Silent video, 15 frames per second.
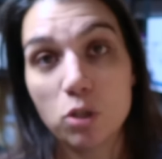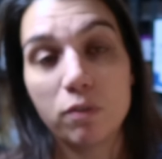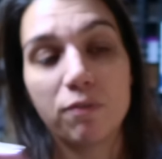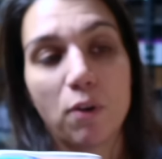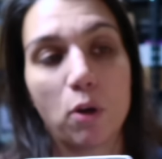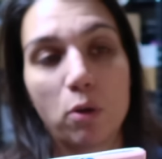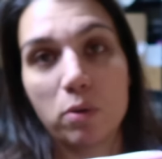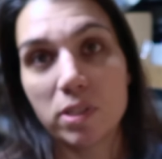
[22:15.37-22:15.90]
do
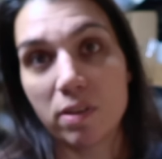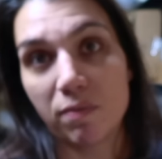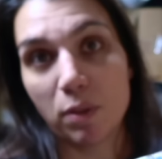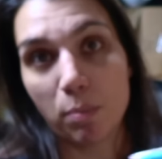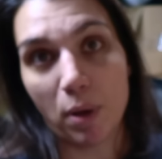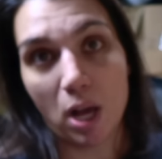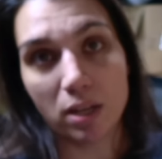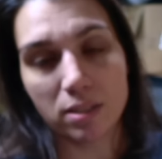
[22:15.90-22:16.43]
photos of
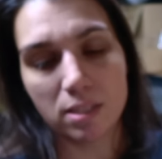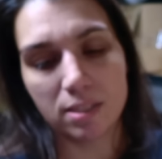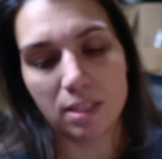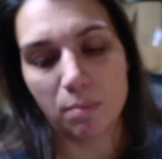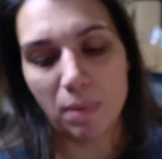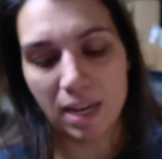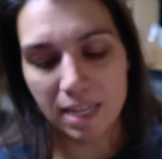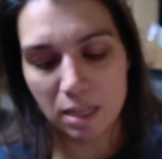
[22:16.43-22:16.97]
the boxes
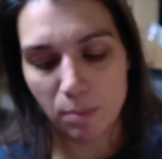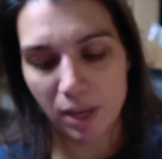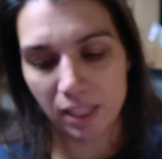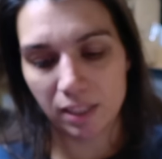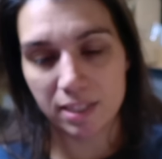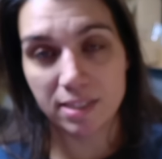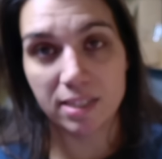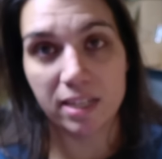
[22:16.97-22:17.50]
in my eBay
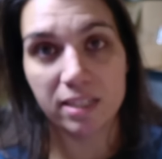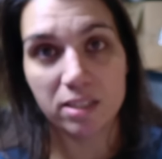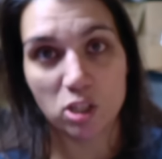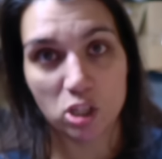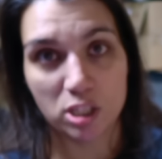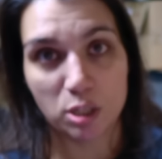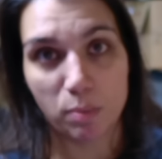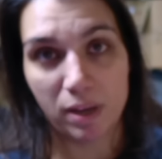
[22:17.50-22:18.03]
listings
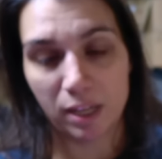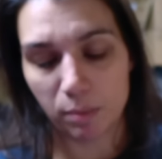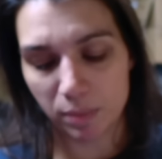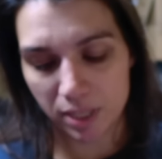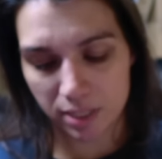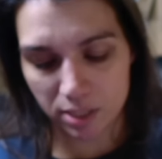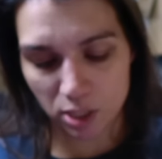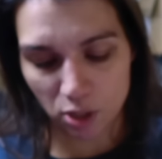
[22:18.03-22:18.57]
just to make them
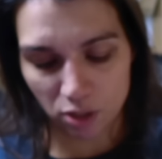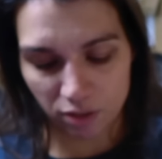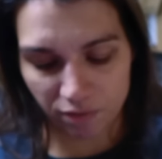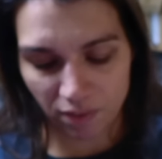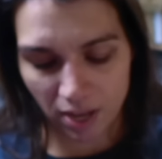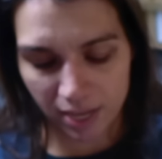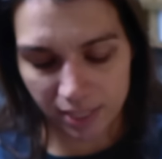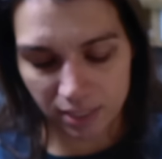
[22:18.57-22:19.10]
easier to
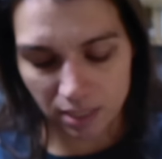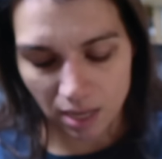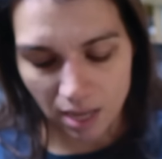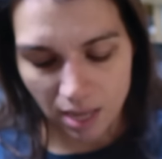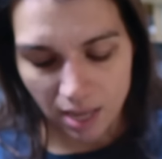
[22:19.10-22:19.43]
find.